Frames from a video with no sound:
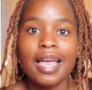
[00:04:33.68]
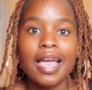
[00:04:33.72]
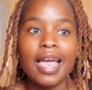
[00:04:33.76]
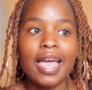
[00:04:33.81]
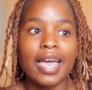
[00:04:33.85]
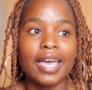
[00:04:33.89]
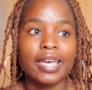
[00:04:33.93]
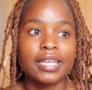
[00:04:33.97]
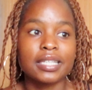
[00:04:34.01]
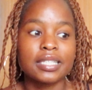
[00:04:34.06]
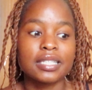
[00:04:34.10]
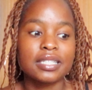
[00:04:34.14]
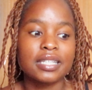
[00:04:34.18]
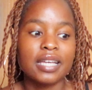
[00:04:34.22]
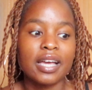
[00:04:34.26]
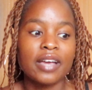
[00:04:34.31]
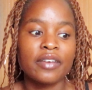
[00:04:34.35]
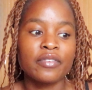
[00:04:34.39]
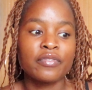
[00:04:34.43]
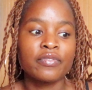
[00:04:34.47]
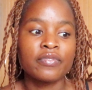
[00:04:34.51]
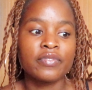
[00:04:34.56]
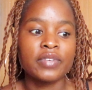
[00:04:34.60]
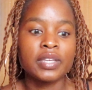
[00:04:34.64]
And
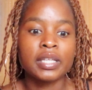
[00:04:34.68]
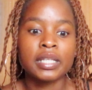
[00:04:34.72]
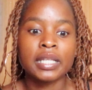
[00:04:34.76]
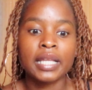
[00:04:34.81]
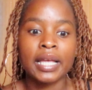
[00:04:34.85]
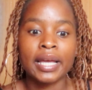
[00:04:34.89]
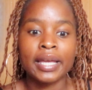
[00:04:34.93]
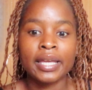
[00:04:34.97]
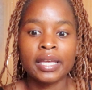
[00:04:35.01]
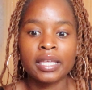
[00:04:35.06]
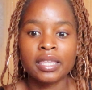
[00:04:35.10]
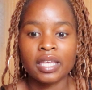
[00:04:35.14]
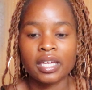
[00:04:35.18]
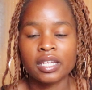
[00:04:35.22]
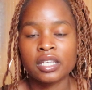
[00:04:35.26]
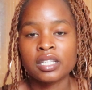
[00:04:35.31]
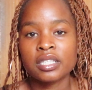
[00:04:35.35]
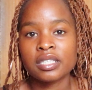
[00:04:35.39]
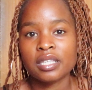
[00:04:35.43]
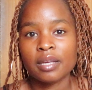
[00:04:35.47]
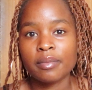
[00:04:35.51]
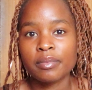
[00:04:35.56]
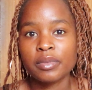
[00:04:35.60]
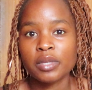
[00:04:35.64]
I feel like that
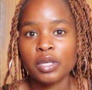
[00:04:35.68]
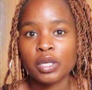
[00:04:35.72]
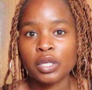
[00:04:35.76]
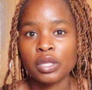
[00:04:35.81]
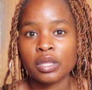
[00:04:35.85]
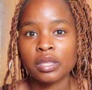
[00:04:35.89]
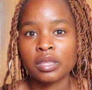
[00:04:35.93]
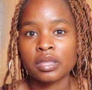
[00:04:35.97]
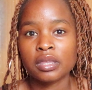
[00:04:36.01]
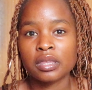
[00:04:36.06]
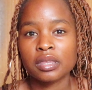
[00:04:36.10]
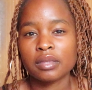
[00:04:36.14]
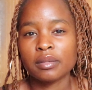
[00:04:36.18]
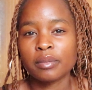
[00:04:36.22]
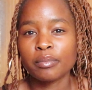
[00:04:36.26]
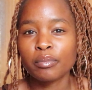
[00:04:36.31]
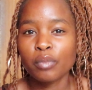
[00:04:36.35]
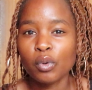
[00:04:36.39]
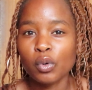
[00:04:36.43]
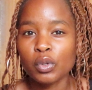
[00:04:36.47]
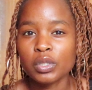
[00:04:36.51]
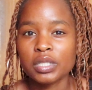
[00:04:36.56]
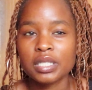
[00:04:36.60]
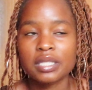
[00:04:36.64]
is something
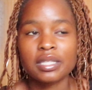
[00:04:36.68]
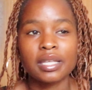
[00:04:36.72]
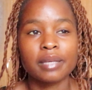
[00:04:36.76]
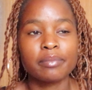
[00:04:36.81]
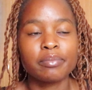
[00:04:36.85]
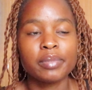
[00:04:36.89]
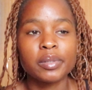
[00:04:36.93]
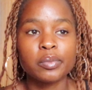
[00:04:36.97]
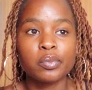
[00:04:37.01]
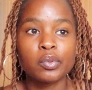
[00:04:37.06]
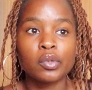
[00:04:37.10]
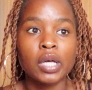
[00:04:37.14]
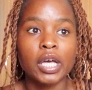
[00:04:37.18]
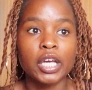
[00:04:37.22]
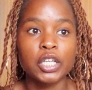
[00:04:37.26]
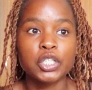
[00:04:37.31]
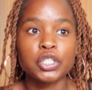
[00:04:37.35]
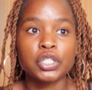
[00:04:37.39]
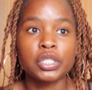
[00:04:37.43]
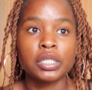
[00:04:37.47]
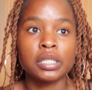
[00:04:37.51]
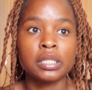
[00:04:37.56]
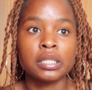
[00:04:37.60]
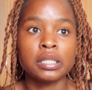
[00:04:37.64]
important that people
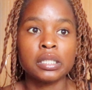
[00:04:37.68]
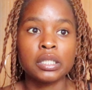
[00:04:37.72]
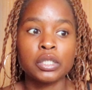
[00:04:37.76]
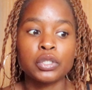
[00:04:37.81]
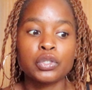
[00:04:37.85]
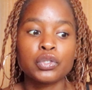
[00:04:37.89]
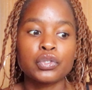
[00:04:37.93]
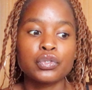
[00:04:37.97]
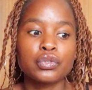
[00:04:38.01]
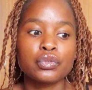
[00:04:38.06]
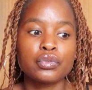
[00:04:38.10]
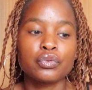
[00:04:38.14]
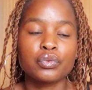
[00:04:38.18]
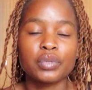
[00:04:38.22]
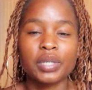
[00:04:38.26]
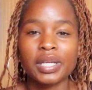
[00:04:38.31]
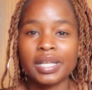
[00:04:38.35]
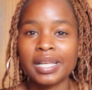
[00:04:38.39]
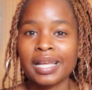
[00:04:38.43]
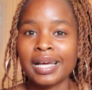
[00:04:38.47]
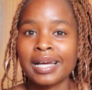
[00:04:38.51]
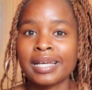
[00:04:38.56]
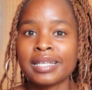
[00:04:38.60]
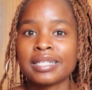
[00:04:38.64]
actually need to
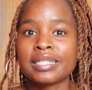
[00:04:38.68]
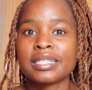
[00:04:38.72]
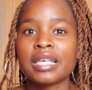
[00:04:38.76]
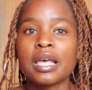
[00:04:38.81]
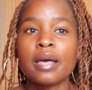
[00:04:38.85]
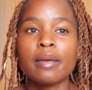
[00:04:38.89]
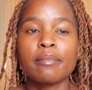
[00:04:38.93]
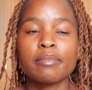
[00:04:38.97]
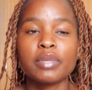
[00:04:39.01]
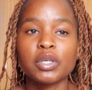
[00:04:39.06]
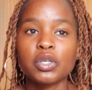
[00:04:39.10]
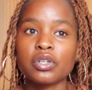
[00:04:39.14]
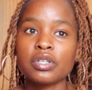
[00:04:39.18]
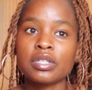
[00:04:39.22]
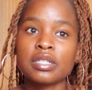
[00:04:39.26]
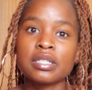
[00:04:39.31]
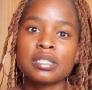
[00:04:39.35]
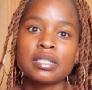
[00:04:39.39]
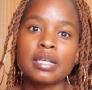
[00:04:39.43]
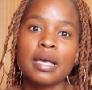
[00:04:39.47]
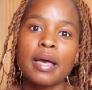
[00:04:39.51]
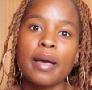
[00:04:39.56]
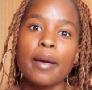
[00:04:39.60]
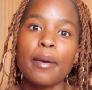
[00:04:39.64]
realize,
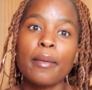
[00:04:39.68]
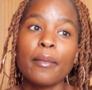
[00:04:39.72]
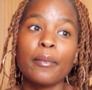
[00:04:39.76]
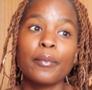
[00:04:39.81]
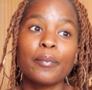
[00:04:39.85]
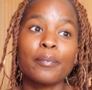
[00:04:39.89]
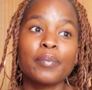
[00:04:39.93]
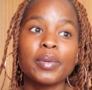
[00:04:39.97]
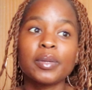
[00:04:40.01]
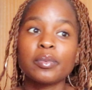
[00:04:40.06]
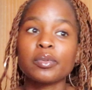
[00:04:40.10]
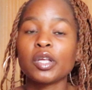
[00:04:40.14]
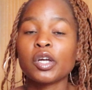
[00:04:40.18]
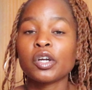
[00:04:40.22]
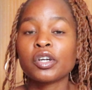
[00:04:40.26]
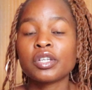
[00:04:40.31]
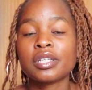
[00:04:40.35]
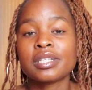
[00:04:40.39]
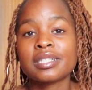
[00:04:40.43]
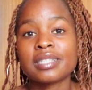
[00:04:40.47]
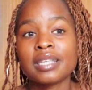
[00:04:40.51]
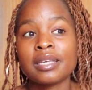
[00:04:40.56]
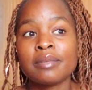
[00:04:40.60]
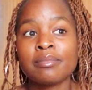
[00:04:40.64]
because people are
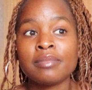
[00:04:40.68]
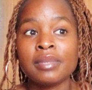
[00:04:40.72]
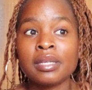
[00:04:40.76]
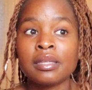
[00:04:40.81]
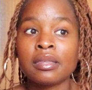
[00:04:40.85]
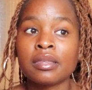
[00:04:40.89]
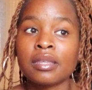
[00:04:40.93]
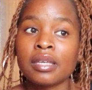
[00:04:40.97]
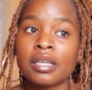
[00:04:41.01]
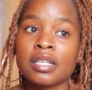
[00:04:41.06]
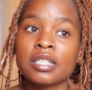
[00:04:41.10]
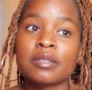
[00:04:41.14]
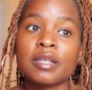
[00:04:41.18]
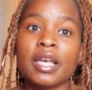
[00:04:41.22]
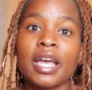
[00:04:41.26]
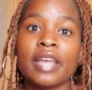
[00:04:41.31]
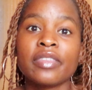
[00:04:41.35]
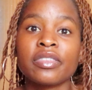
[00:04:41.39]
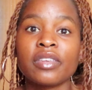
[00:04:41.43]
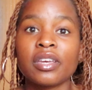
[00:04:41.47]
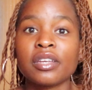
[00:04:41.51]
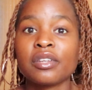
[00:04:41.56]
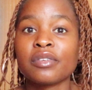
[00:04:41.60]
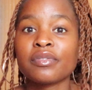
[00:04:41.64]
going to say mean things.
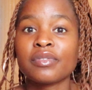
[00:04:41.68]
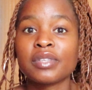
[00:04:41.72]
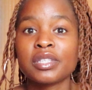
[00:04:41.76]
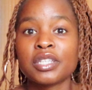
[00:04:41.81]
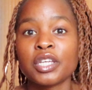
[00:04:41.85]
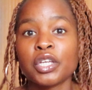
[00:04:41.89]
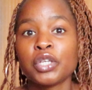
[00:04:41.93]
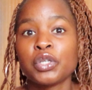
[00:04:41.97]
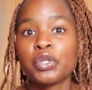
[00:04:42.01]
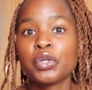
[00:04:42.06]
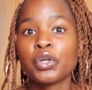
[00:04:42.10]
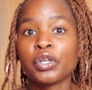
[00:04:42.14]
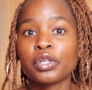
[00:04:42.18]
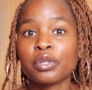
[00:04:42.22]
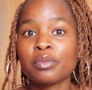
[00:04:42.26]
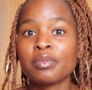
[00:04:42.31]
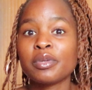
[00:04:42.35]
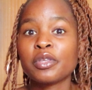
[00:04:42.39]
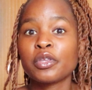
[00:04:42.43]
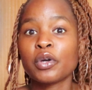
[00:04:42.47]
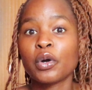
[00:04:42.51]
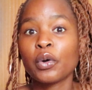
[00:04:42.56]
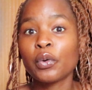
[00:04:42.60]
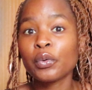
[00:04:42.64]
At the end of the day, you're going to
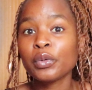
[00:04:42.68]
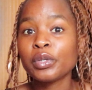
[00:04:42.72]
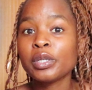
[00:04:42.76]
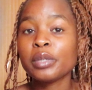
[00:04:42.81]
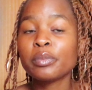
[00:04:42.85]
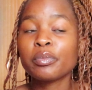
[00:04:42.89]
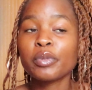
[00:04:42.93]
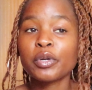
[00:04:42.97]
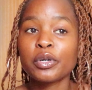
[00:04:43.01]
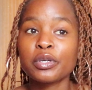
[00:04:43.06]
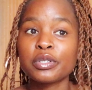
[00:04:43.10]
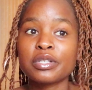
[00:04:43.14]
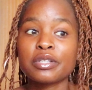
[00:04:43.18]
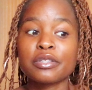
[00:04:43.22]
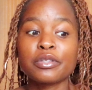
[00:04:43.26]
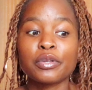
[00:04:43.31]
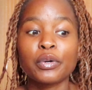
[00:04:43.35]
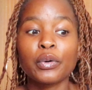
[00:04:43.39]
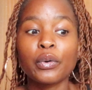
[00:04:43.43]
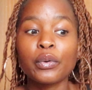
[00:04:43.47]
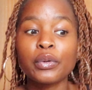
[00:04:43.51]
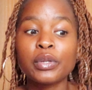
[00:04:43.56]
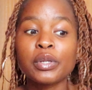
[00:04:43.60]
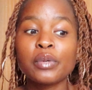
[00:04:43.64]
be the only person,
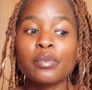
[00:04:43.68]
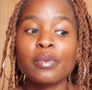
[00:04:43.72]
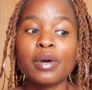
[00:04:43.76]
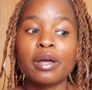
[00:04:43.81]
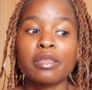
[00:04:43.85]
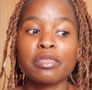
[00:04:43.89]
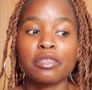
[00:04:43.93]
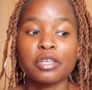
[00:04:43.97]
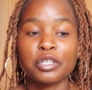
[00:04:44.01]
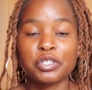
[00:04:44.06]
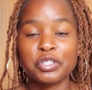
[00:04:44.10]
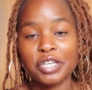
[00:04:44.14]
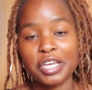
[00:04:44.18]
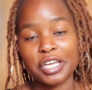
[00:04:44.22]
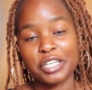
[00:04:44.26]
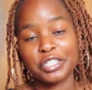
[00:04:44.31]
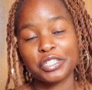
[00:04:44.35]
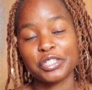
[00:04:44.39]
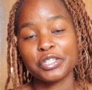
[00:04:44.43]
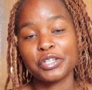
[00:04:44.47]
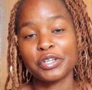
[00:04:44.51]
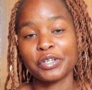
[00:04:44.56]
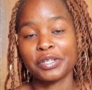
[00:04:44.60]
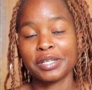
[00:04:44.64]
the only one that you're
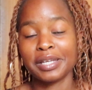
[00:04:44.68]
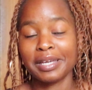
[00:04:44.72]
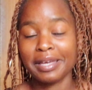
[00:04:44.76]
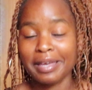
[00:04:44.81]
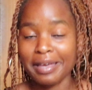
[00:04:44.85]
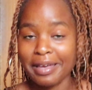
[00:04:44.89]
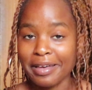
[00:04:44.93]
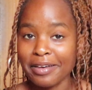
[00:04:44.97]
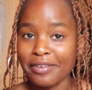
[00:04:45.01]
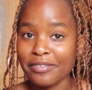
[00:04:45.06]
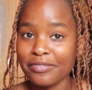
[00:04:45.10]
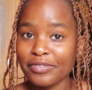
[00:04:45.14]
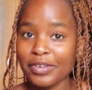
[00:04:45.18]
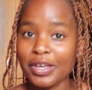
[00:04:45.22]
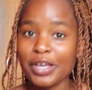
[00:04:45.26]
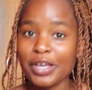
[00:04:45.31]
actually going to have